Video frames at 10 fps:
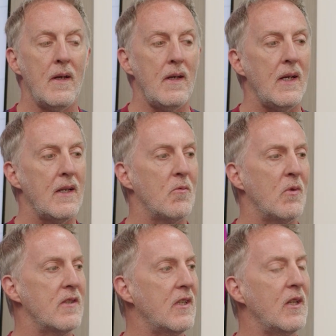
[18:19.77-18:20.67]
Yeah, well,
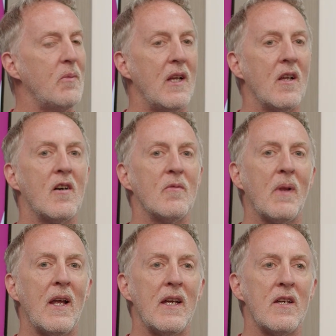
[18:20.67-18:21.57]
there's going to be a lot of
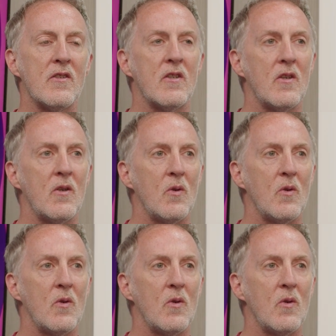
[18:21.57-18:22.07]
players a